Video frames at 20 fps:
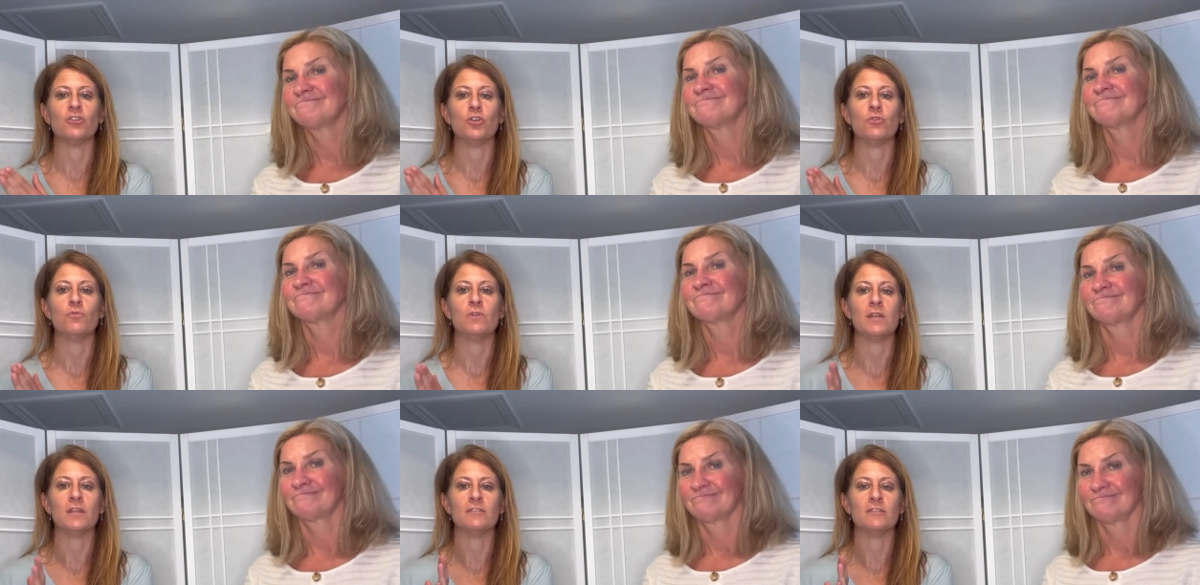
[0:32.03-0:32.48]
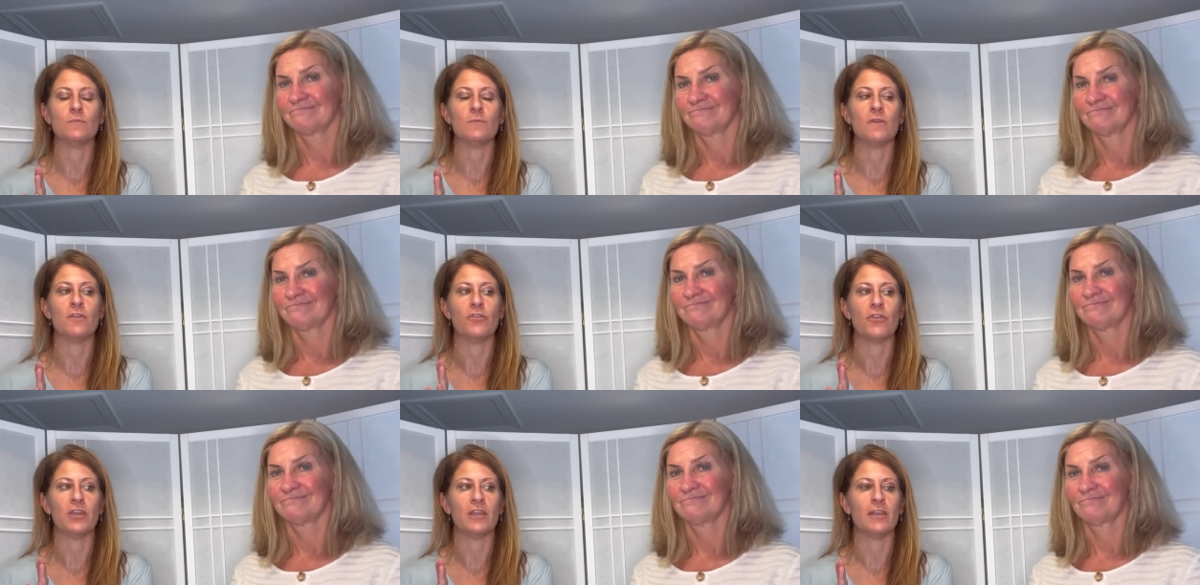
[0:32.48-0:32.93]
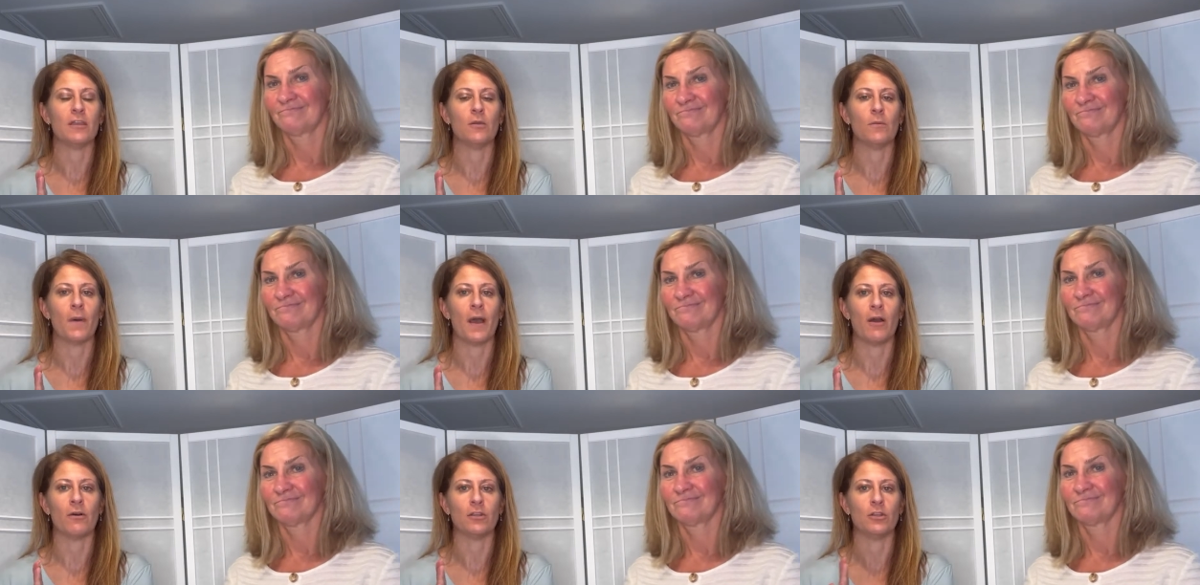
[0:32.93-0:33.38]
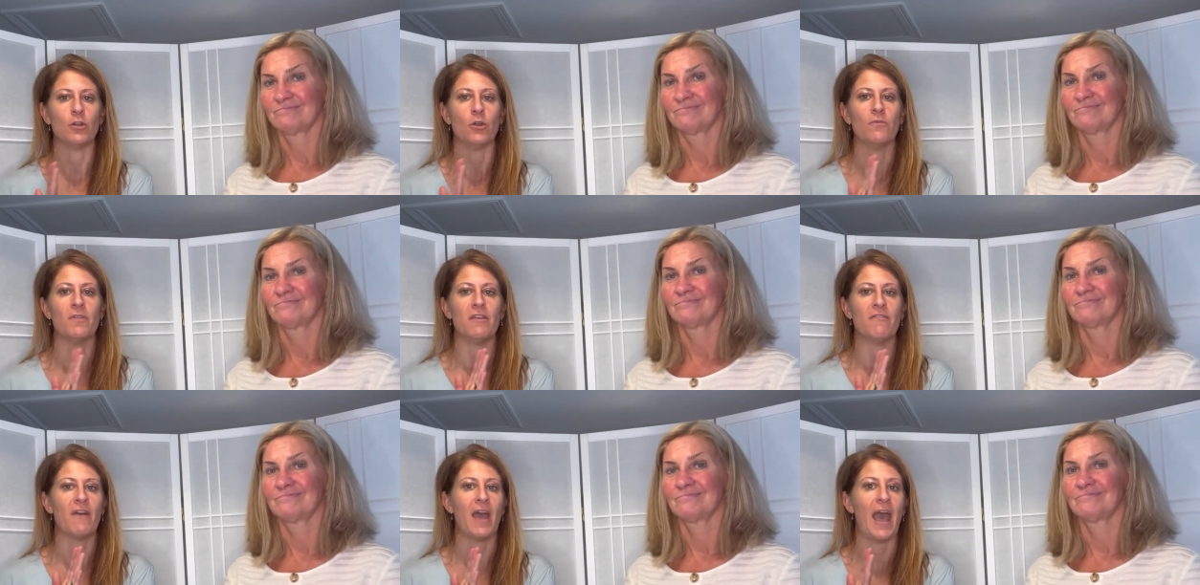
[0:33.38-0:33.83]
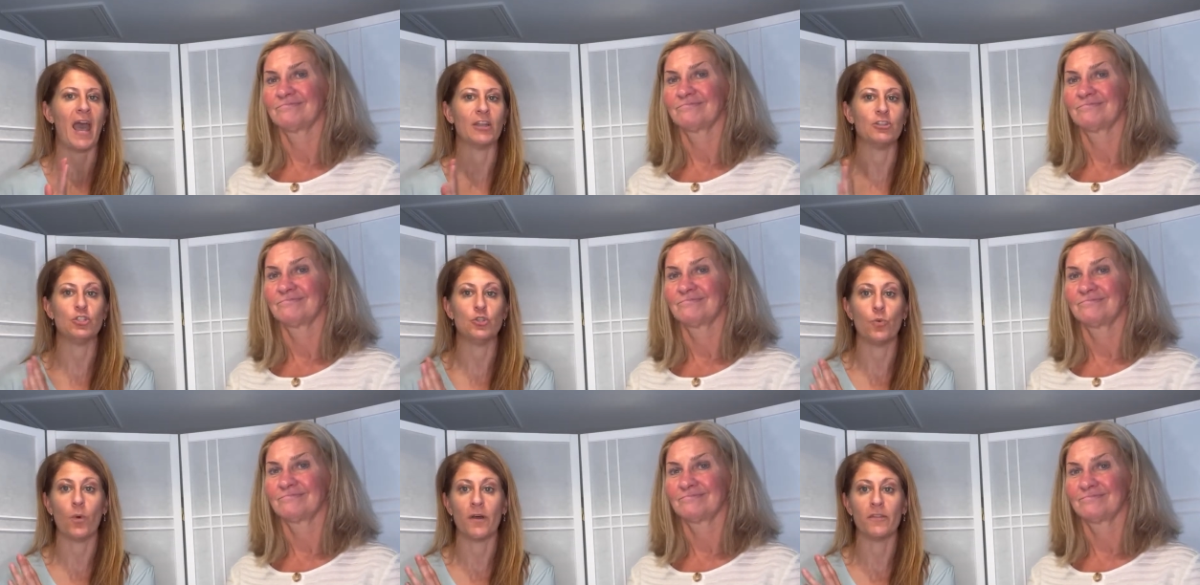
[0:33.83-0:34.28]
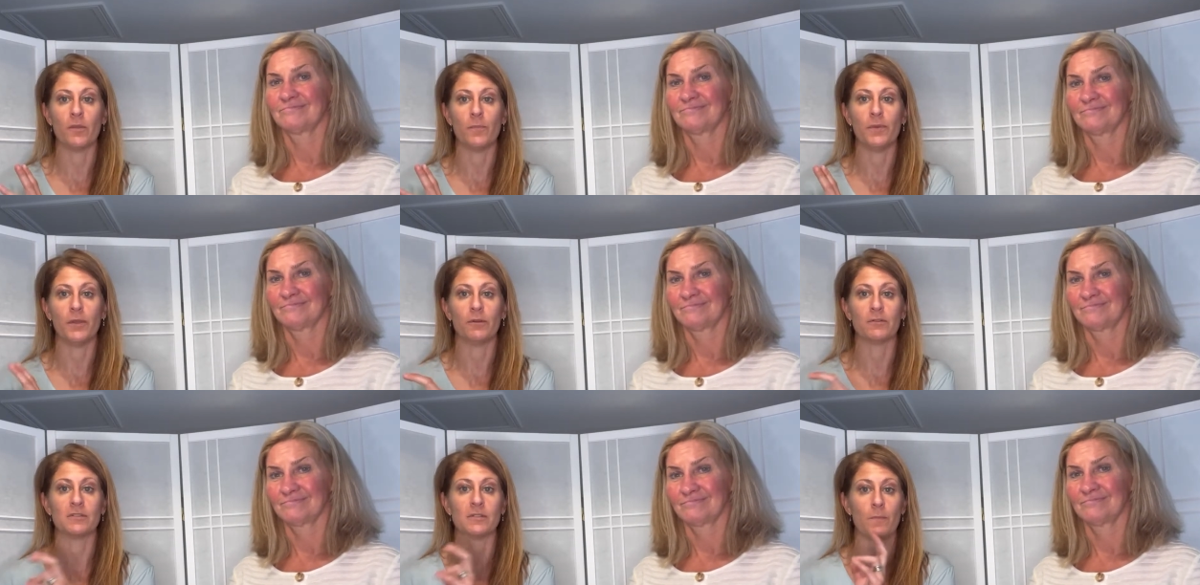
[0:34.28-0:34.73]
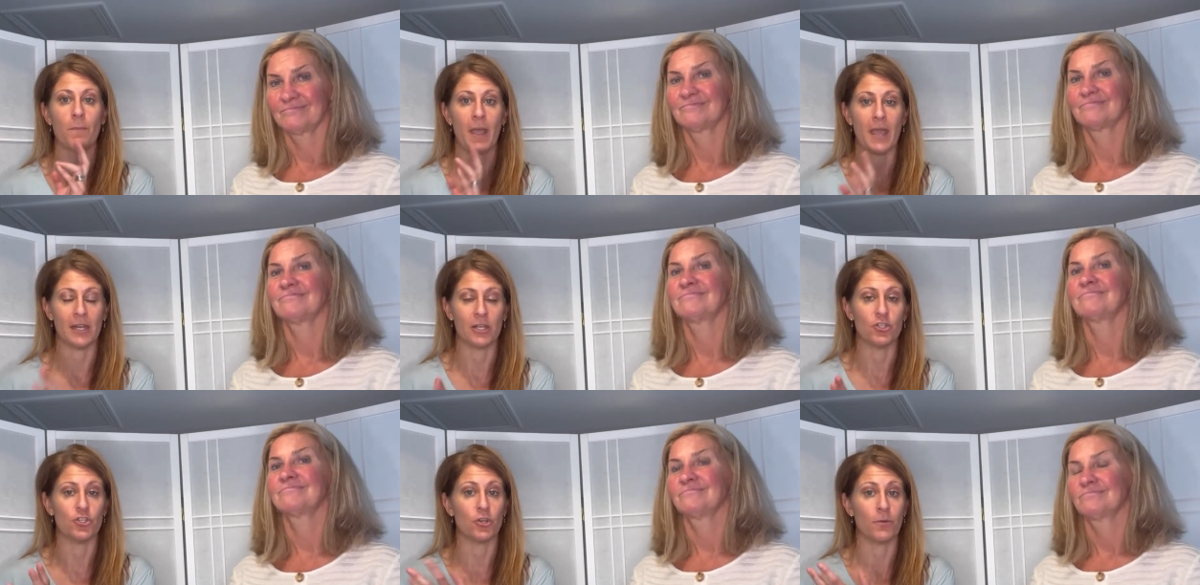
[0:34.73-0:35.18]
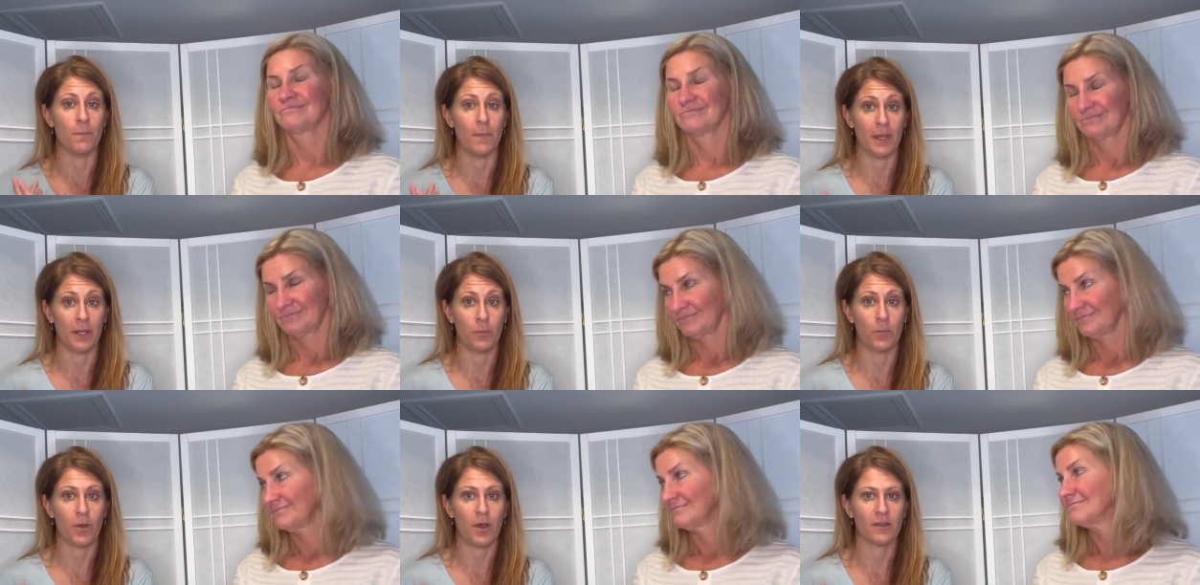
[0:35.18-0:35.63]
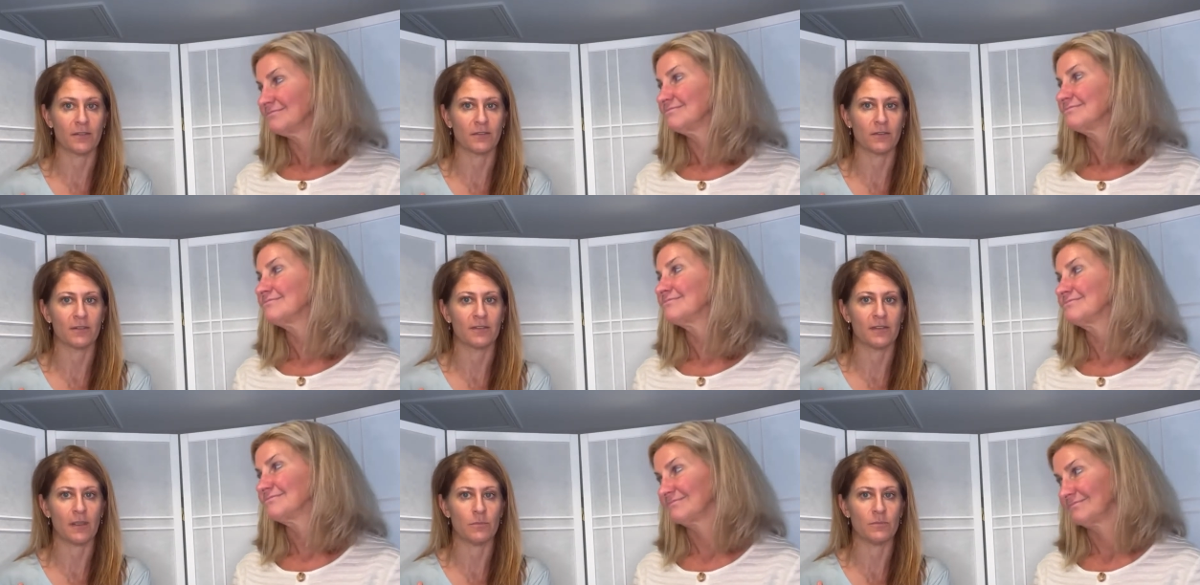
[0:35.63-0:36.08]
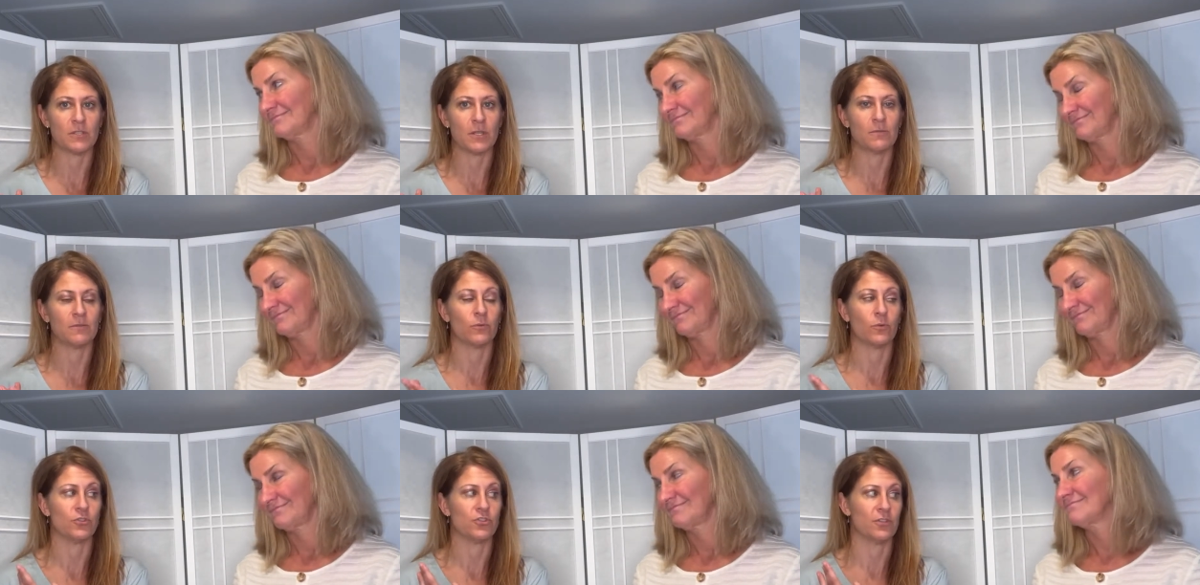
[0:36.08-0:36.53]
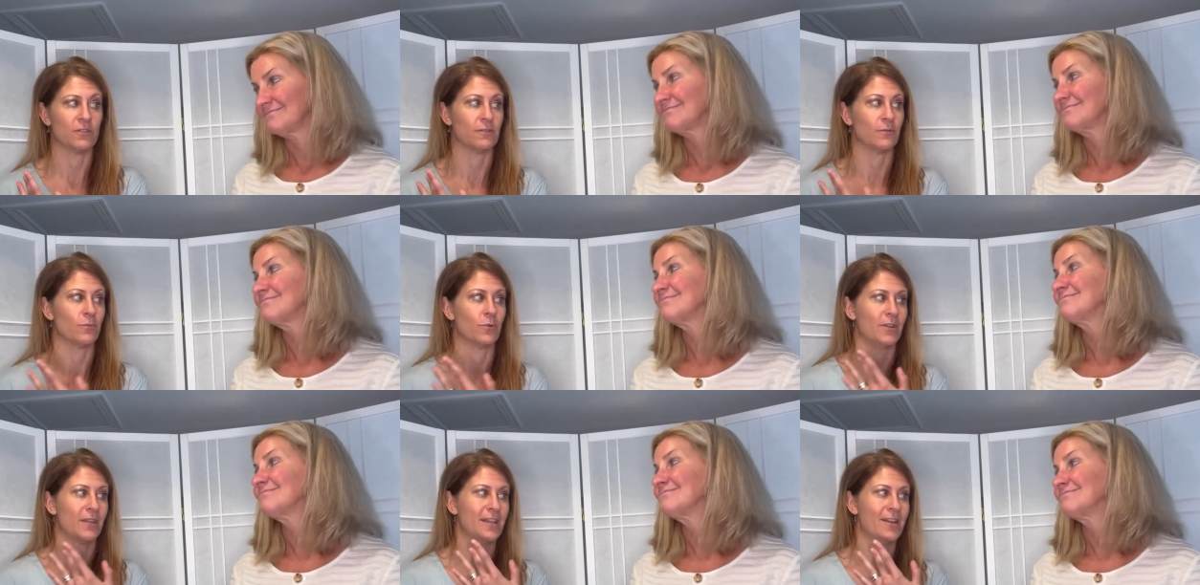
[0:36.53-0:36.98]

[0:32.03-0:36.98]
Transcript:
Speaker 1: you need to be thinking about you know they've had you on the pill to manage your menopausal symptoms which is really